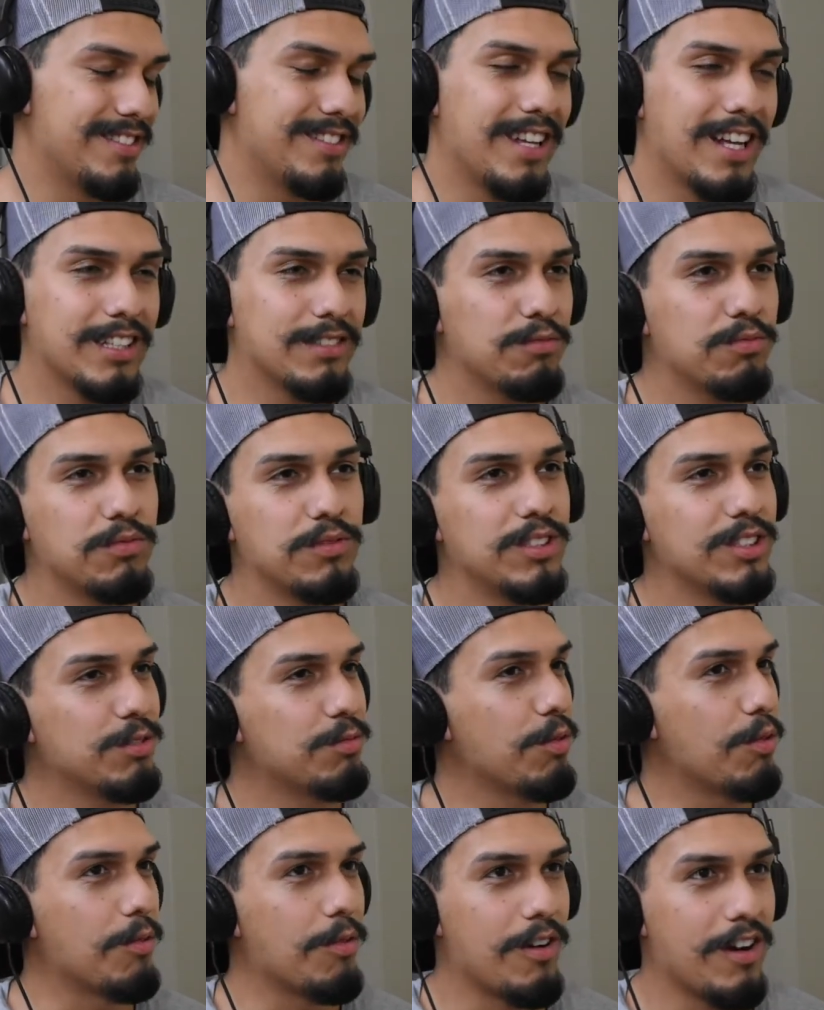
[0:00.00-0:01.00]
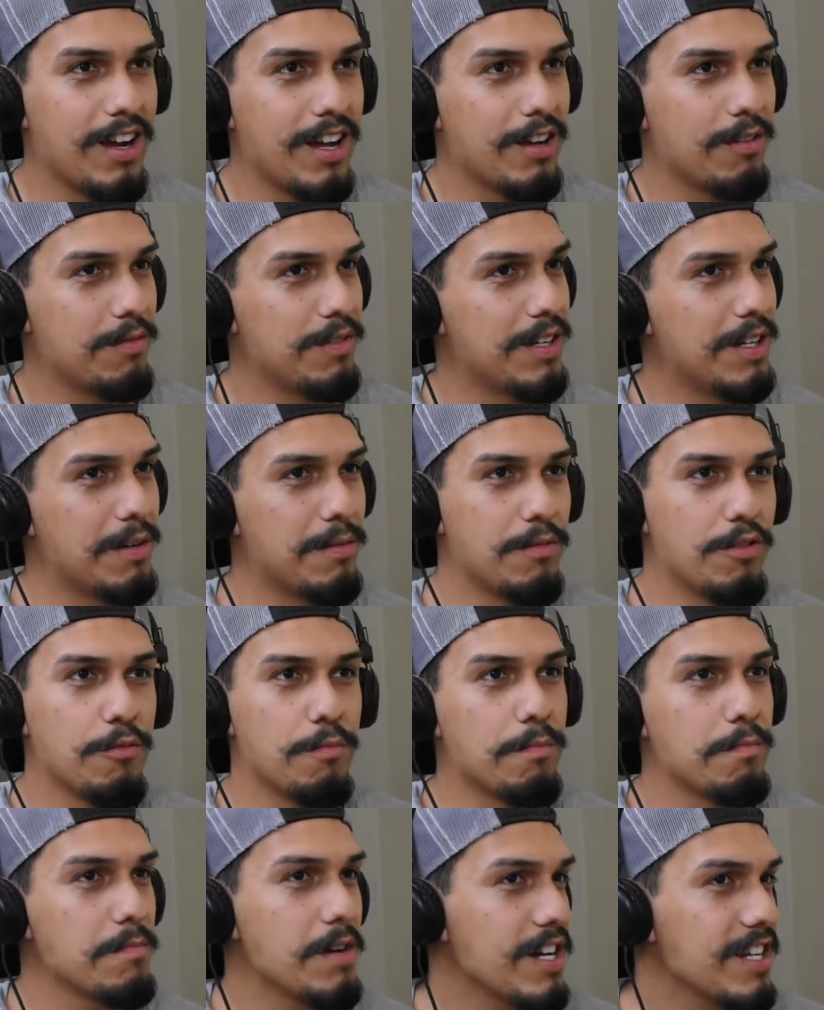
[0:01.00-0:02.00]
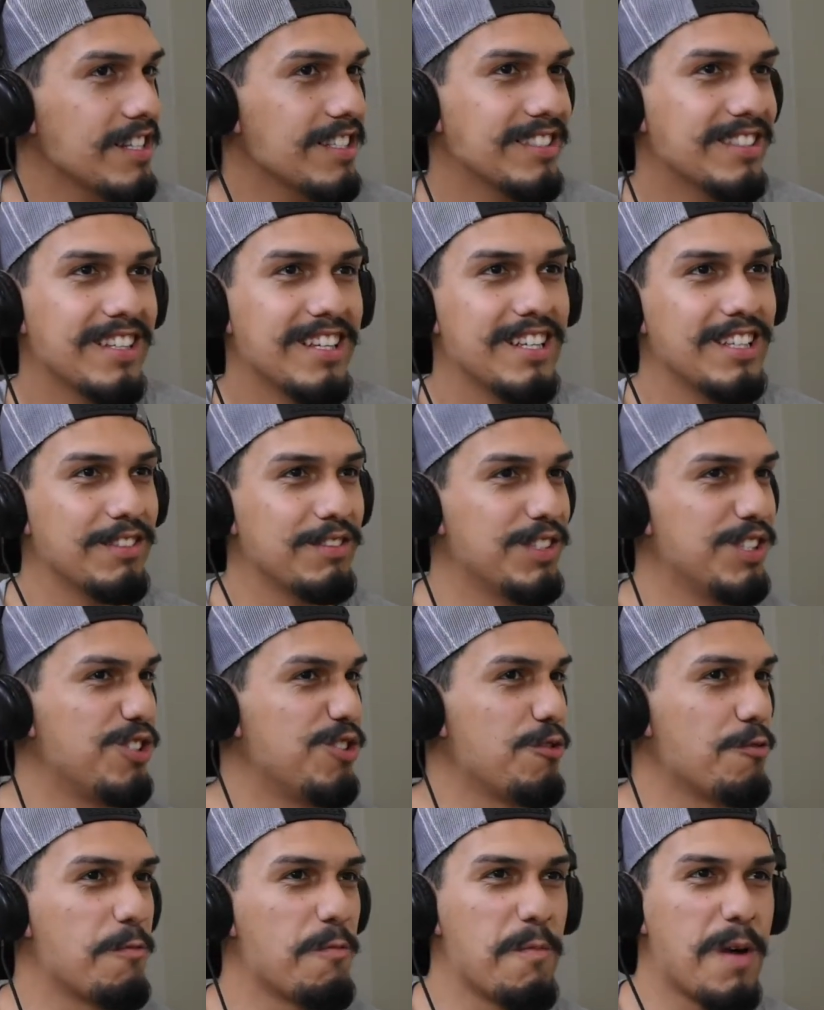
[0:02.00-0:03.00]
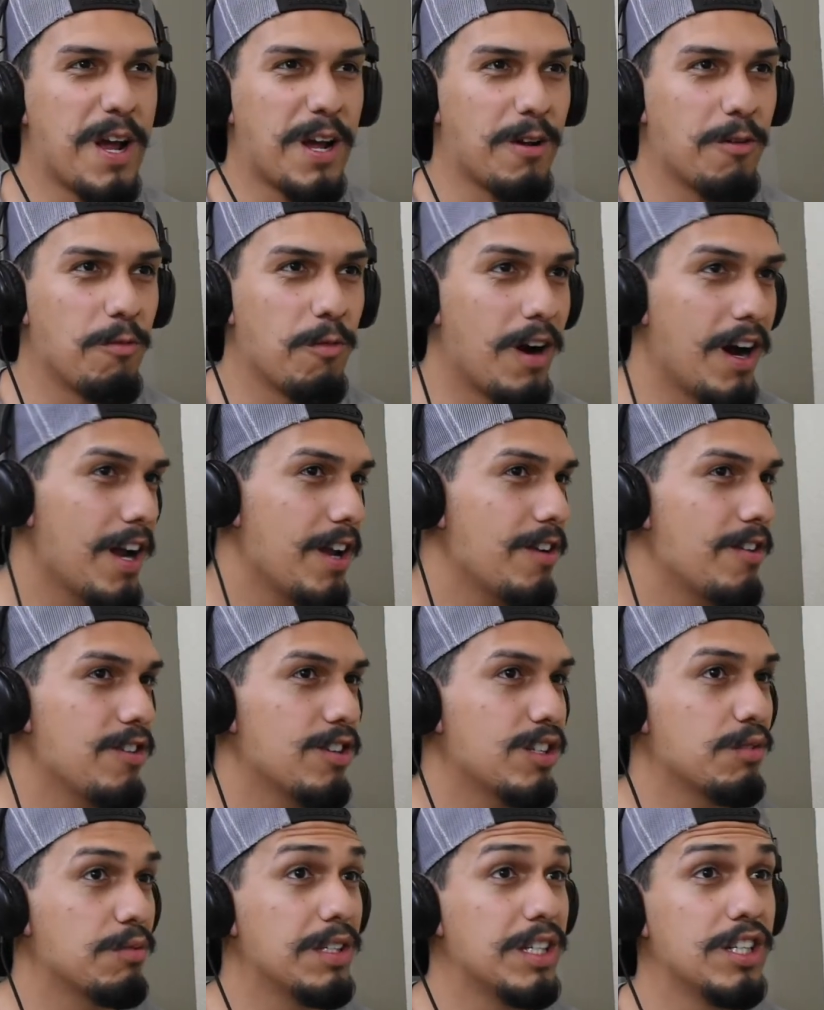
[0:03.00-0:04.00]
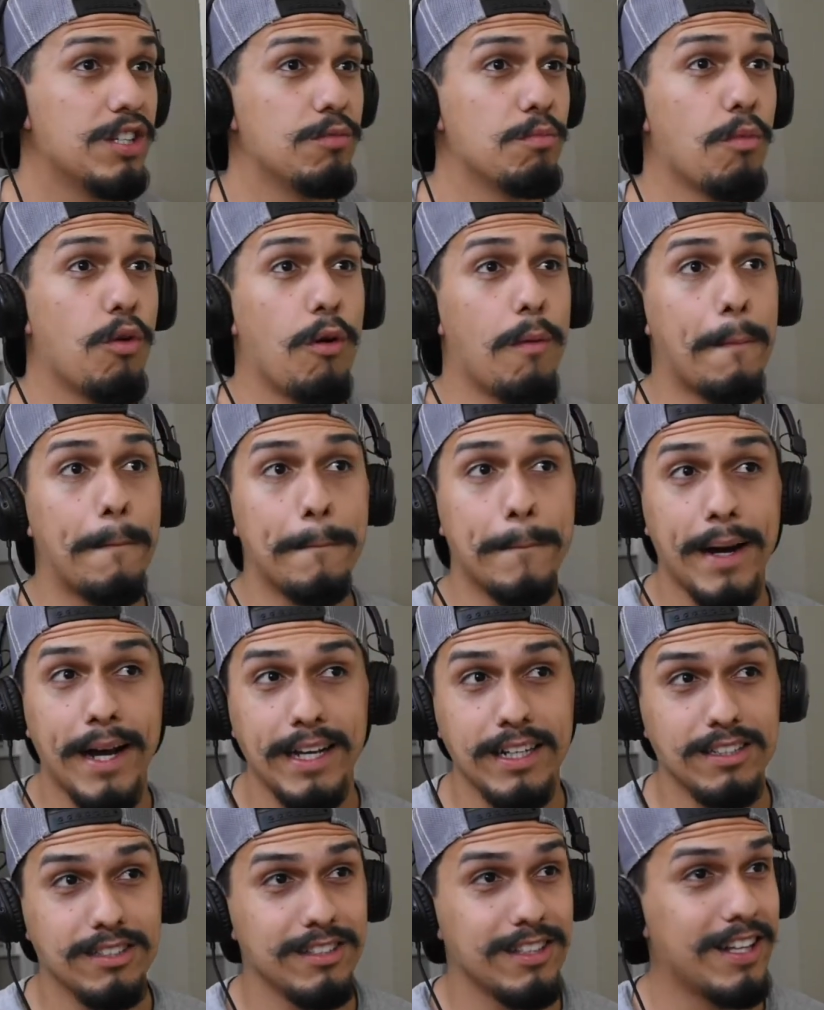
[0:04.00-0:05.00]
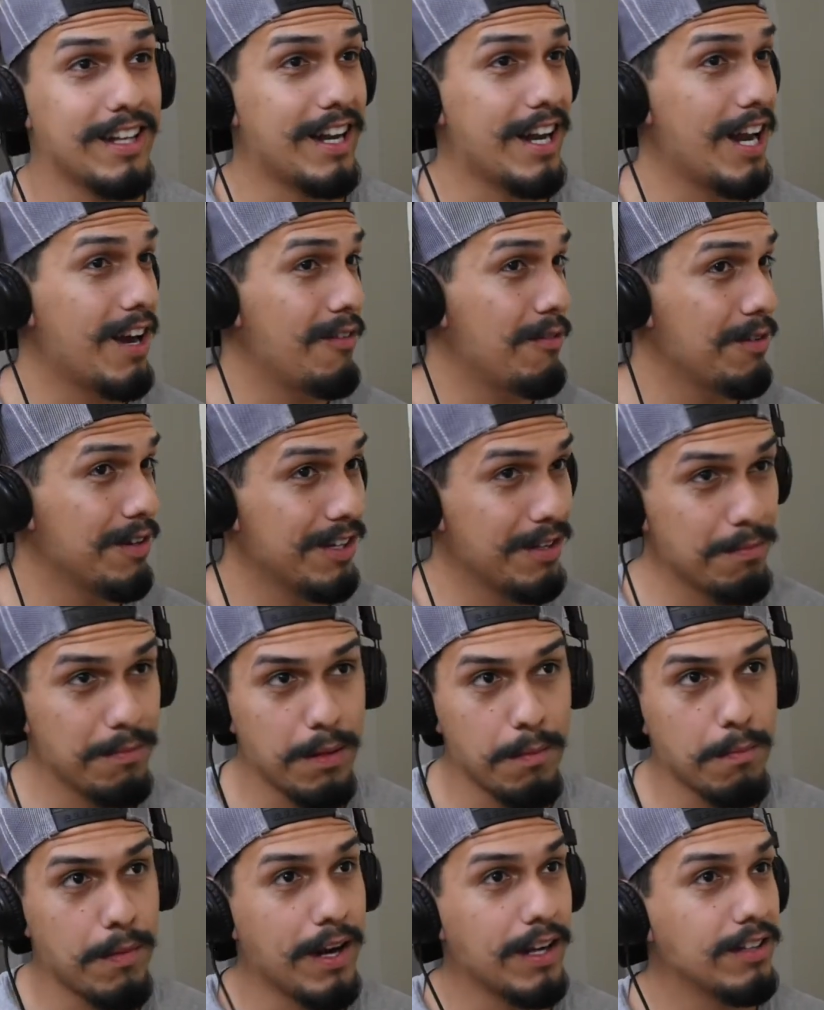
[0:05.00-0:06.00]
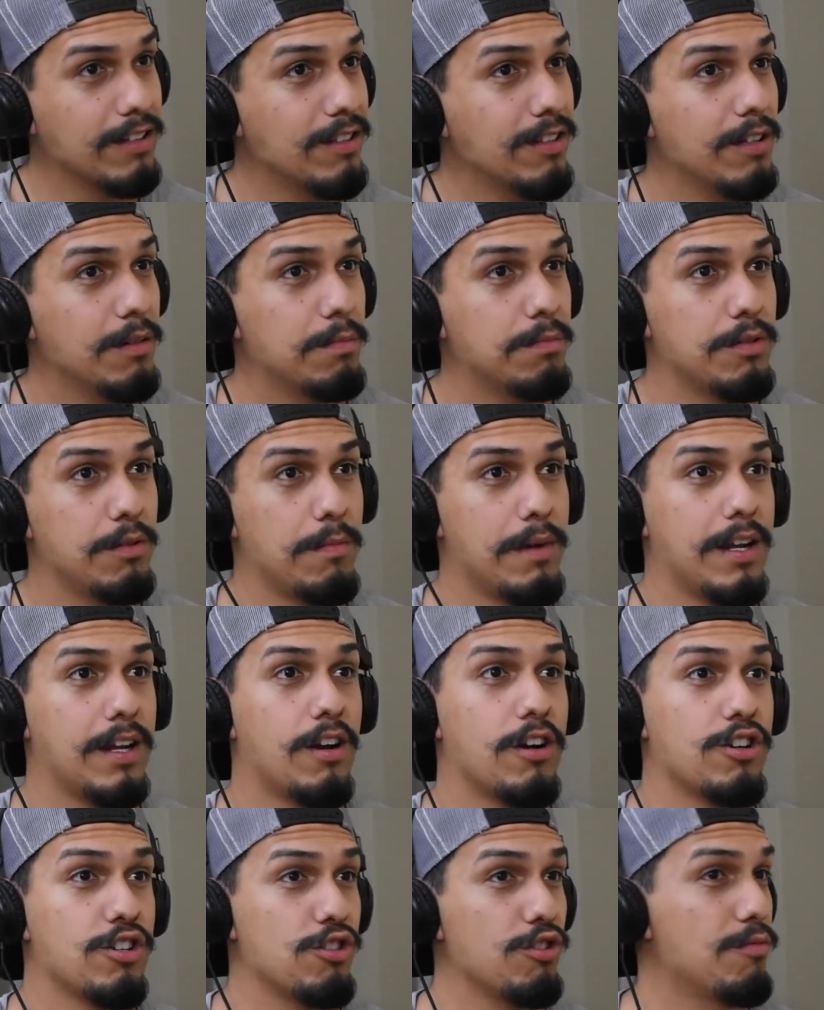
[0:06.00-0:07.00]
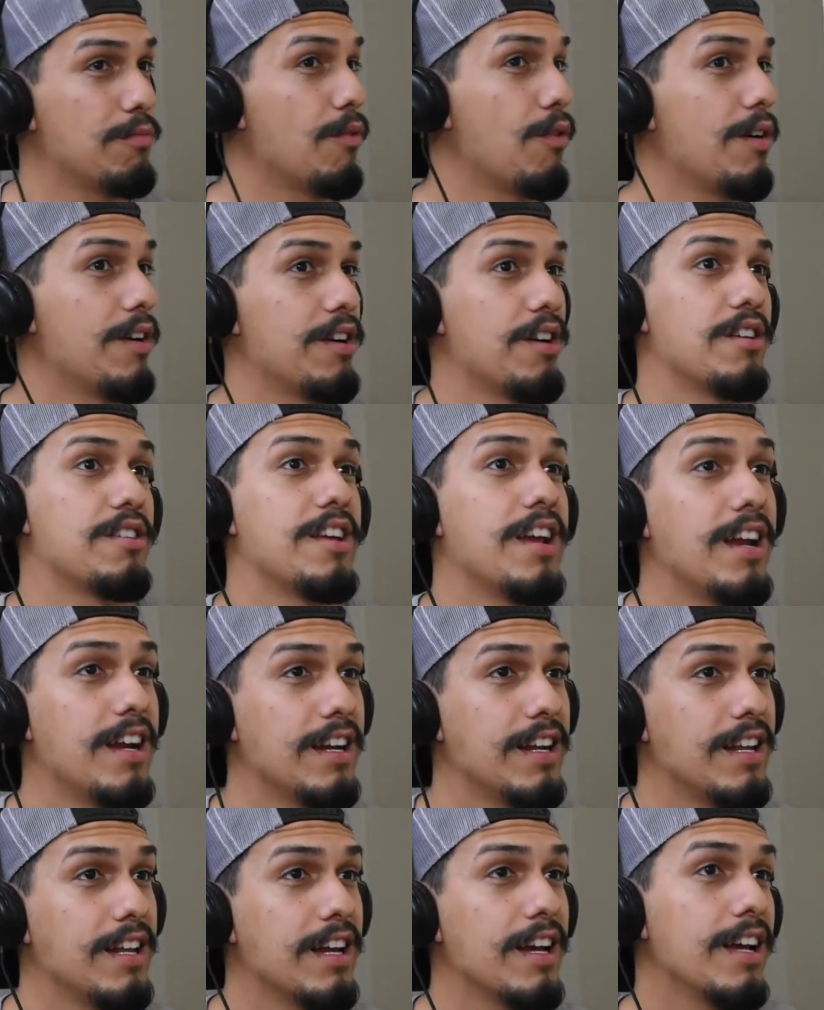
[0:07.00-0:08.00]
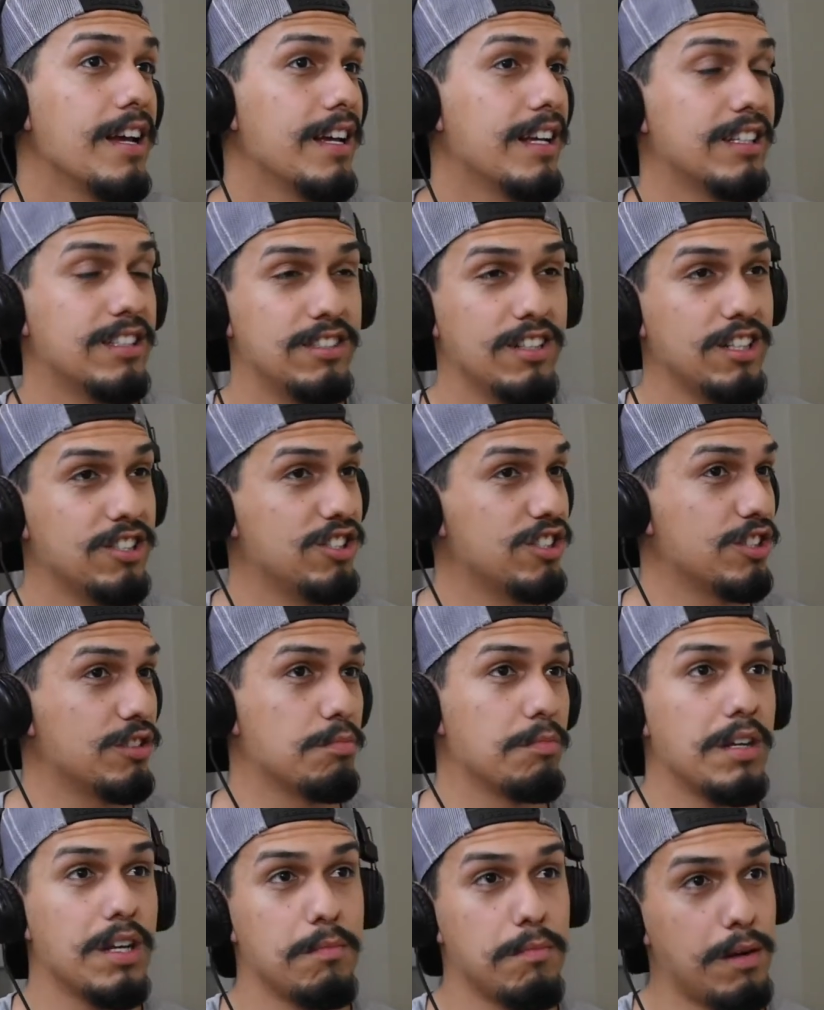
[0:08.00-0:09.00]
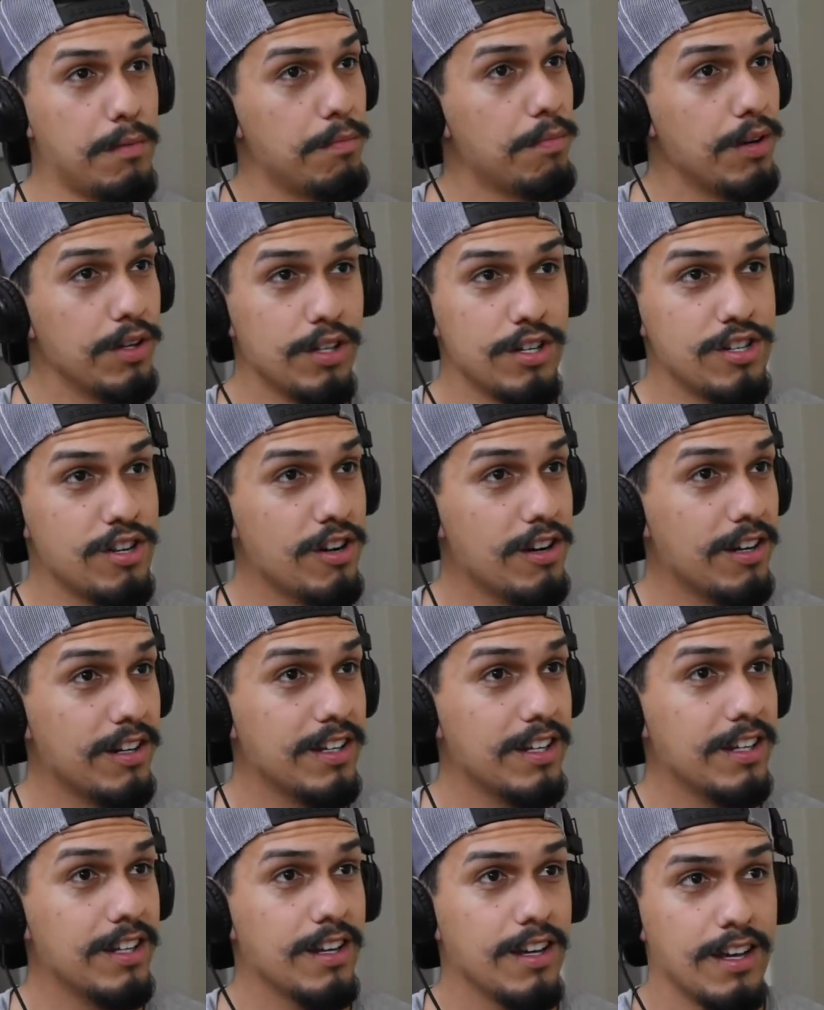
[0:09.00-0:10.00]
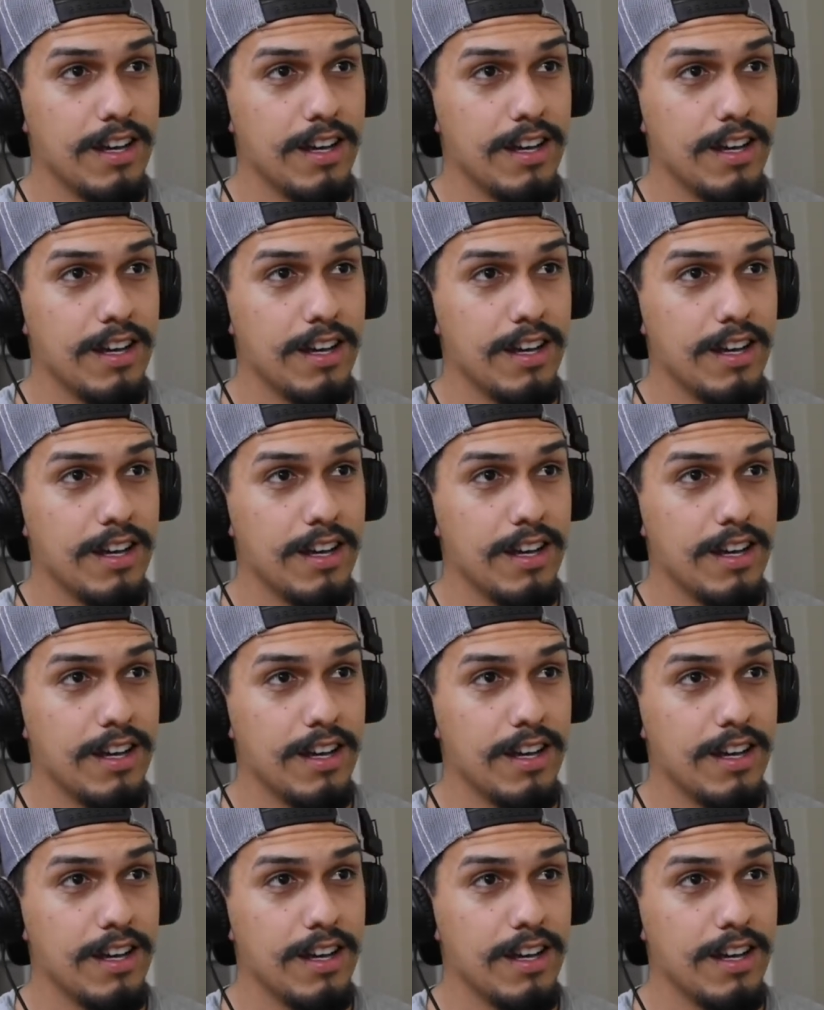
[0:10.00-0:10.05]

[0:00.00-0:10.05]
That's just where we're at. We need new mic stands, we need new mic wires, we need more mics so that everyone can be mic'd up to make our show more entertaining. It's not just me and my brother talking.